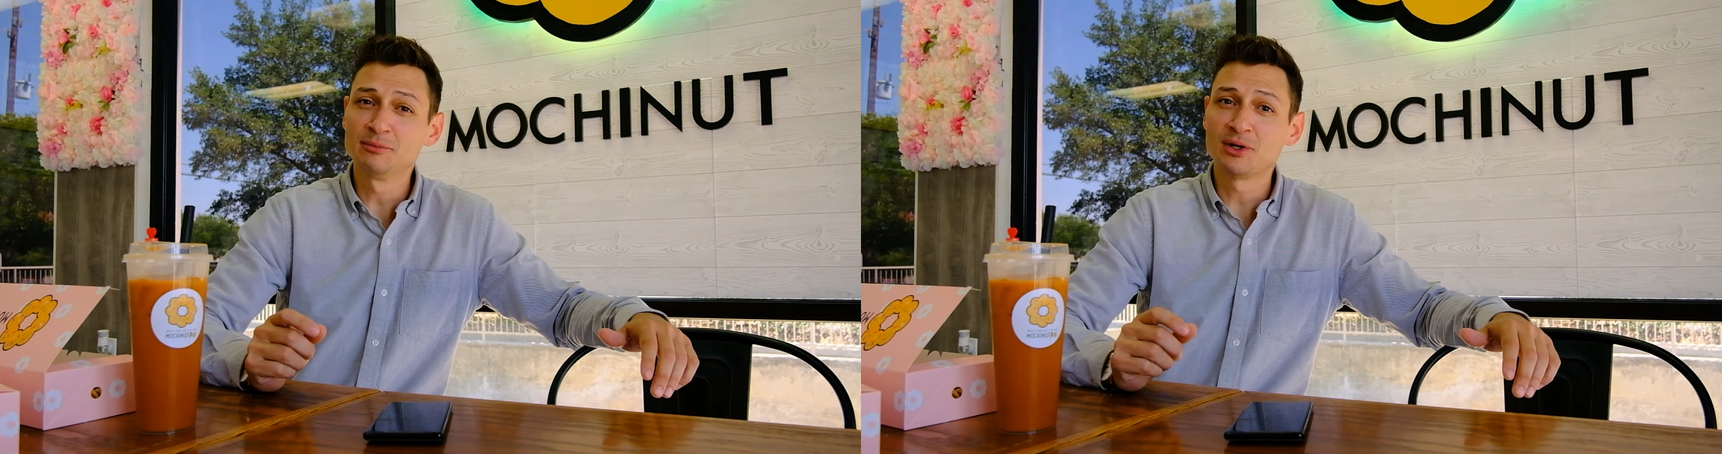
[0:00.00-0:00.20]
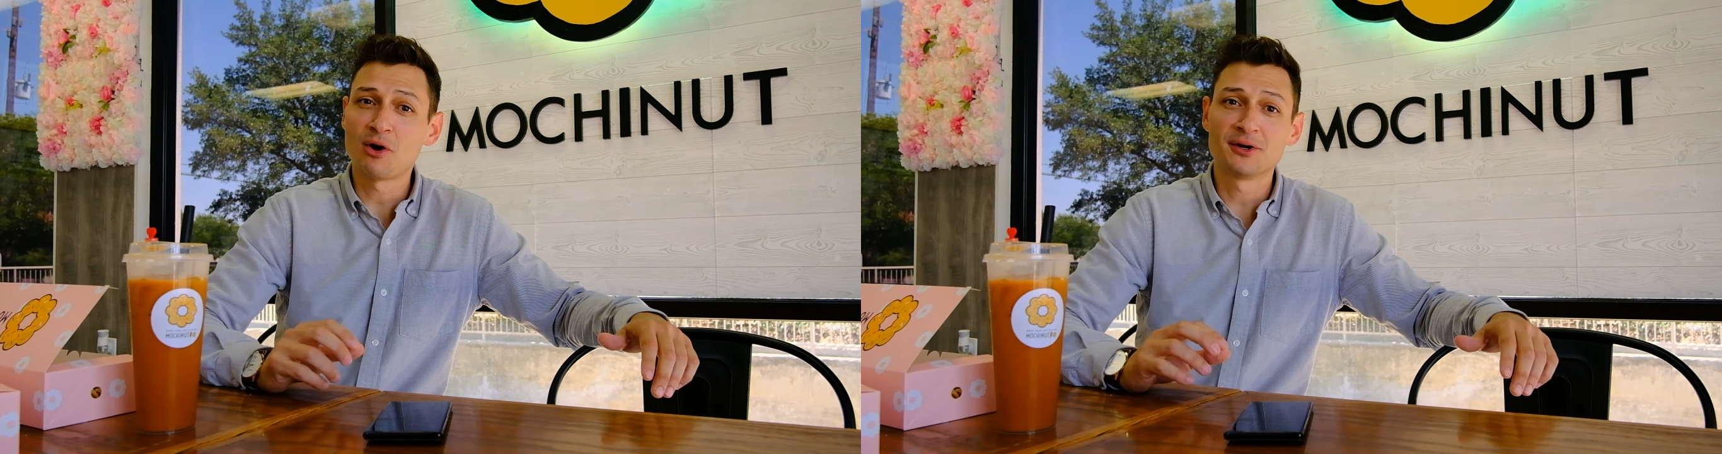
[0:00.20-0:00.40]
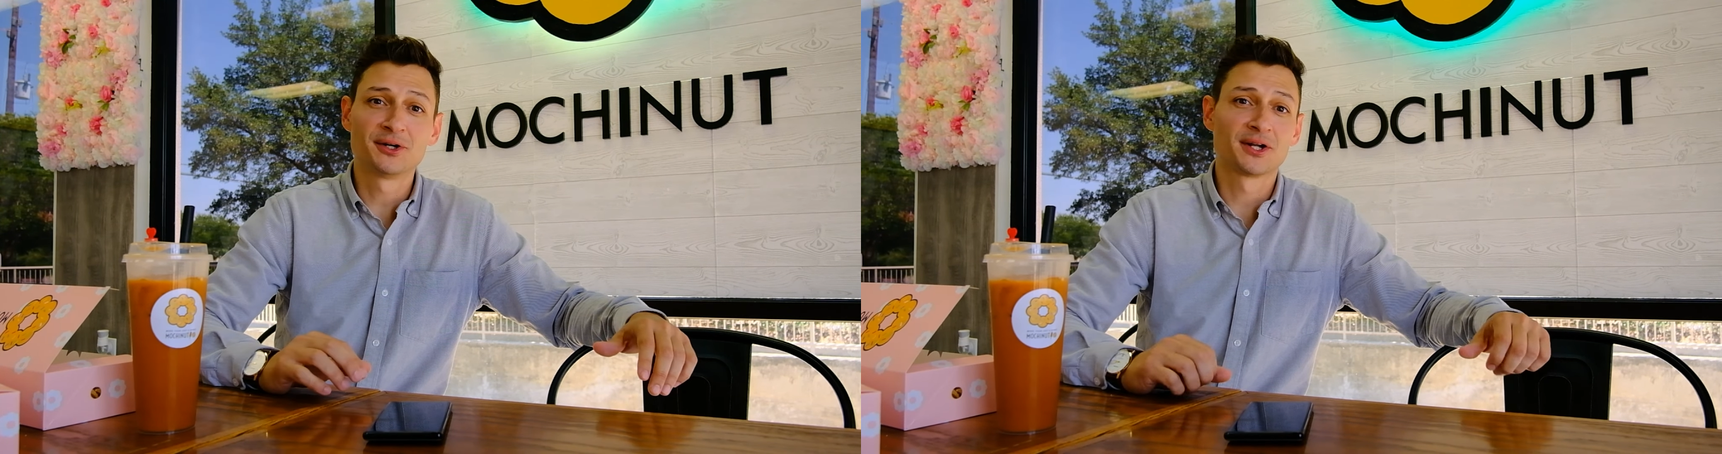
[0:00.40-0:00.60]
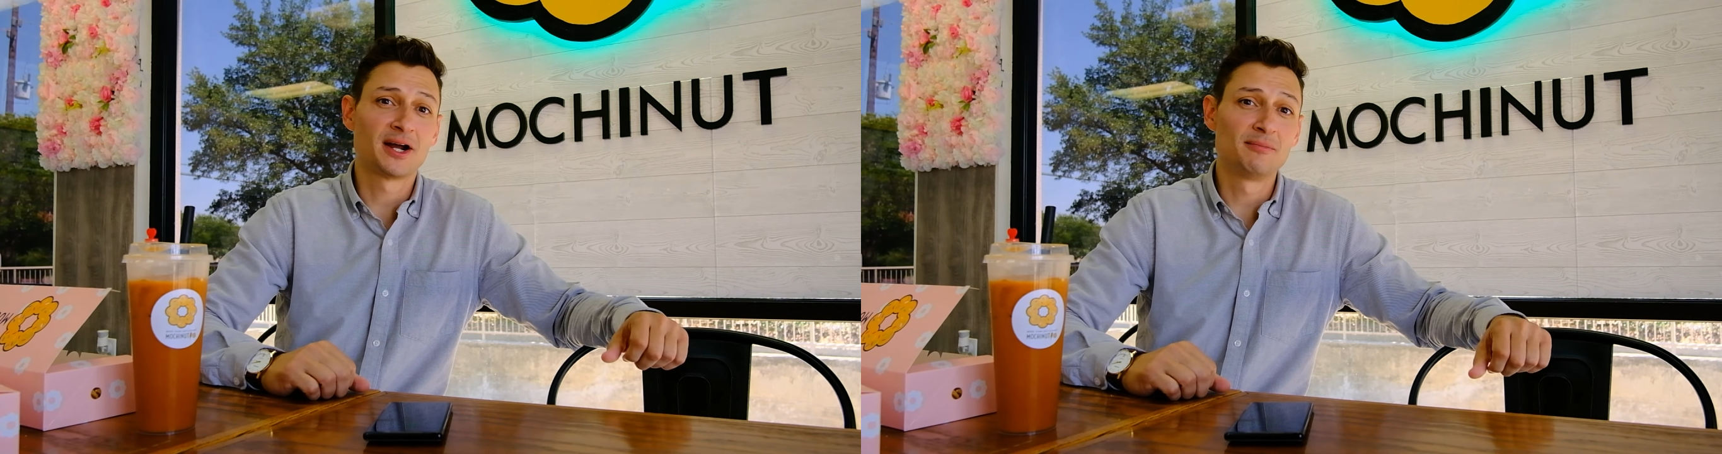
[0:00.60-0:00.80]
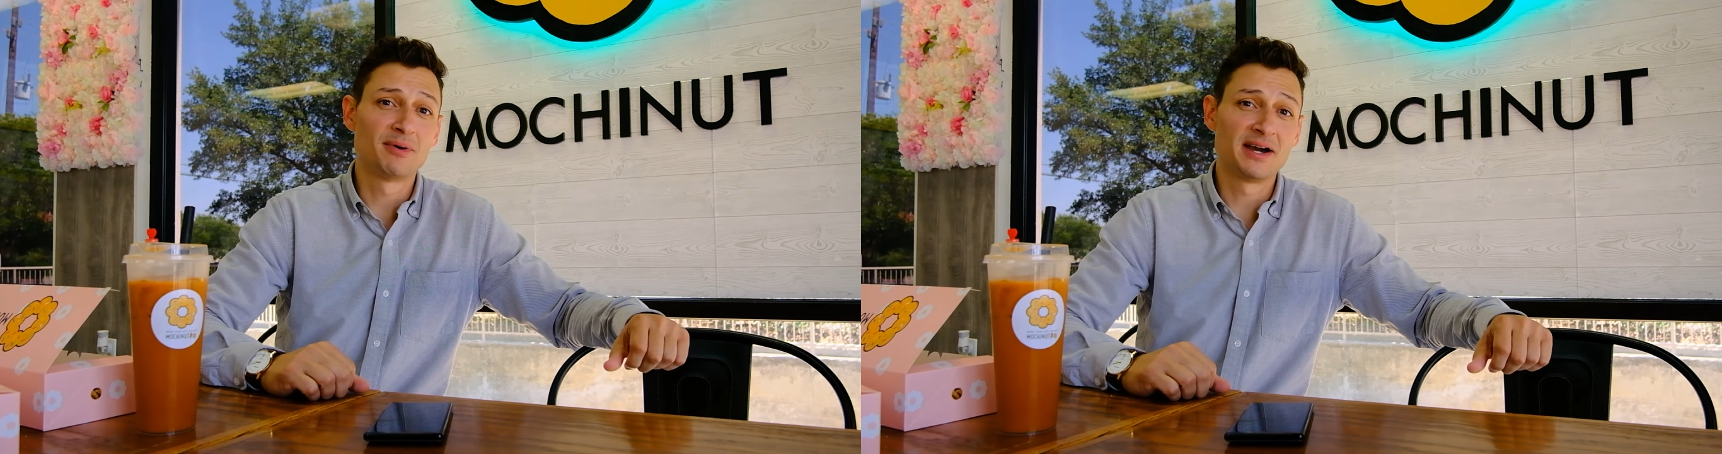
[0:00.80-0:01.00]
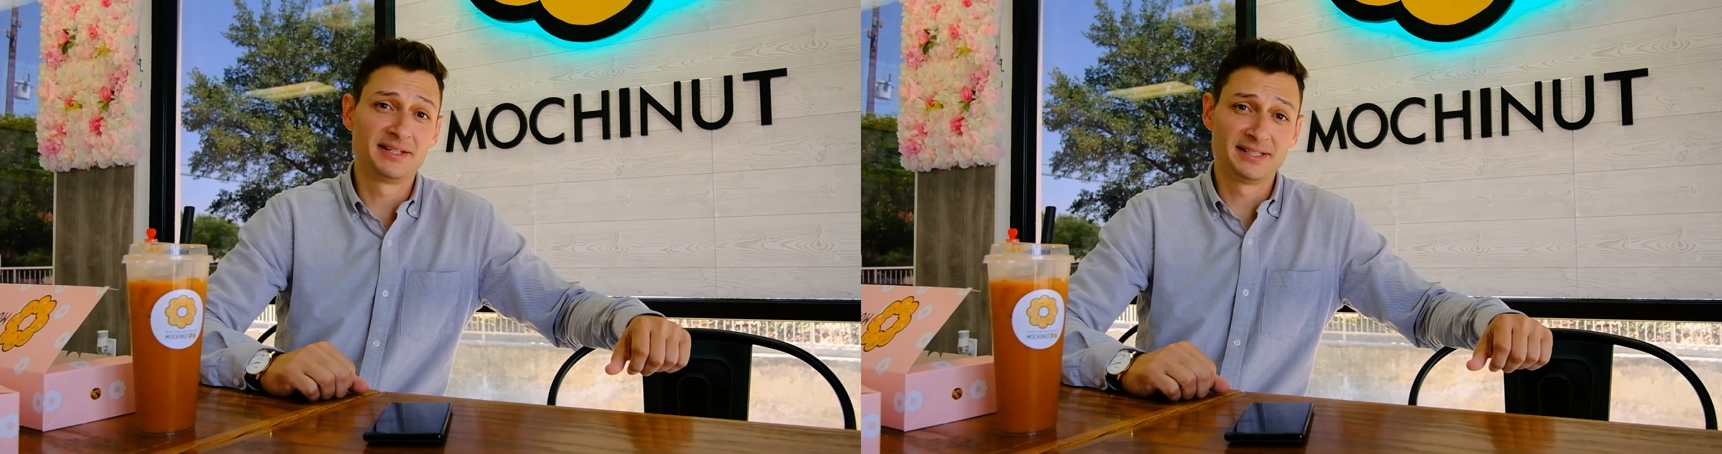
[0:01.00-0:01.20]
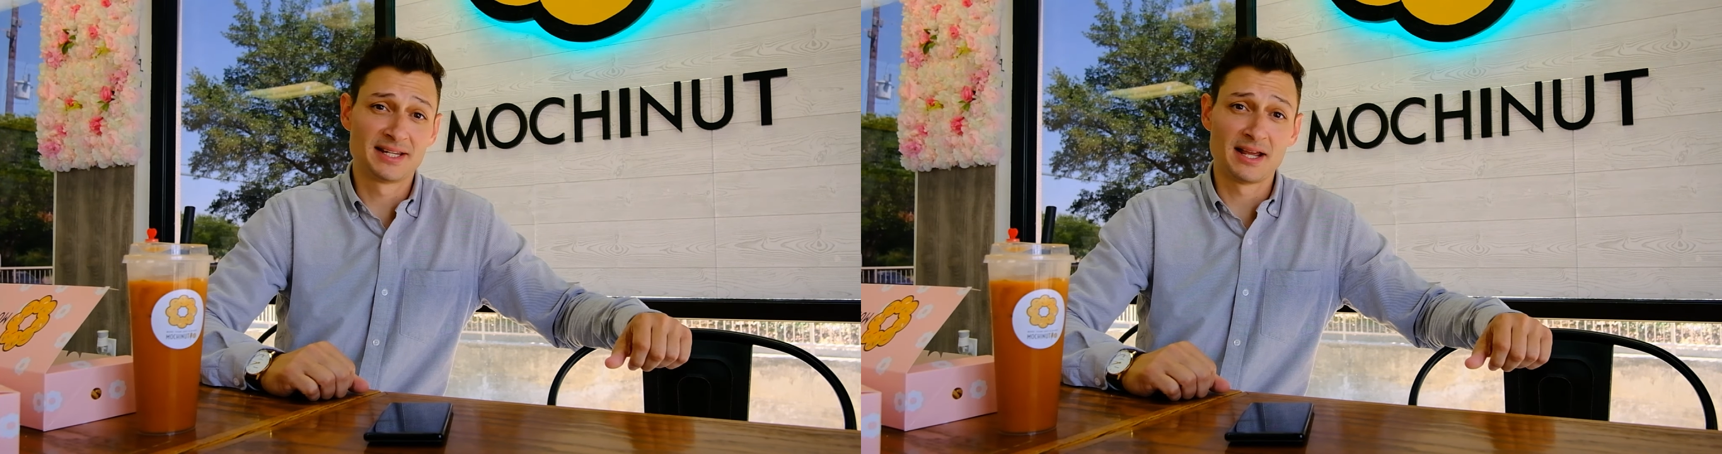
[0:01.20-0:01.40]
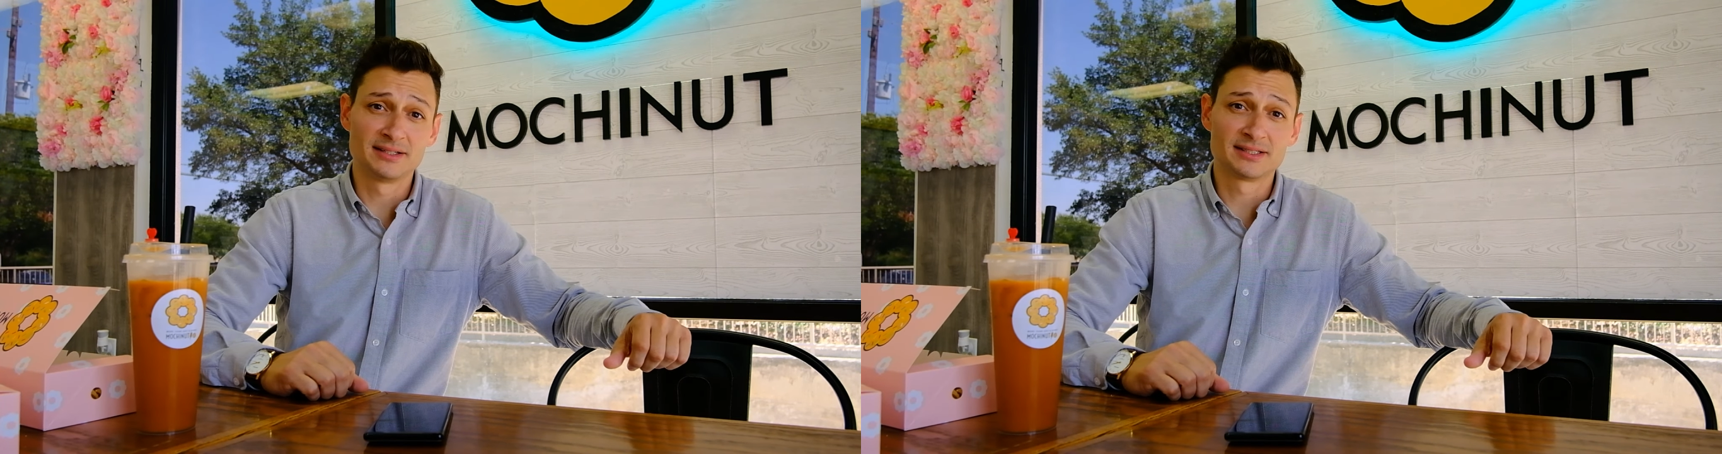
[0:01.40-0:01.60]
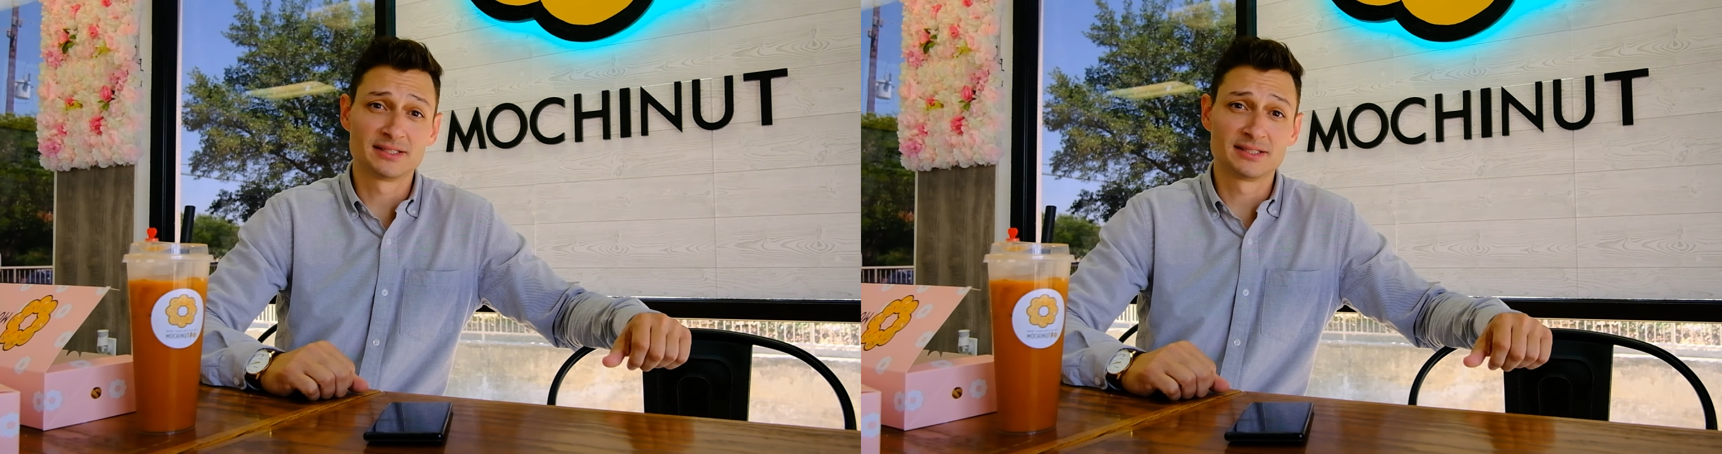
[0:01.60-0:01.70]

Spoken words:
bit harder to come by these days.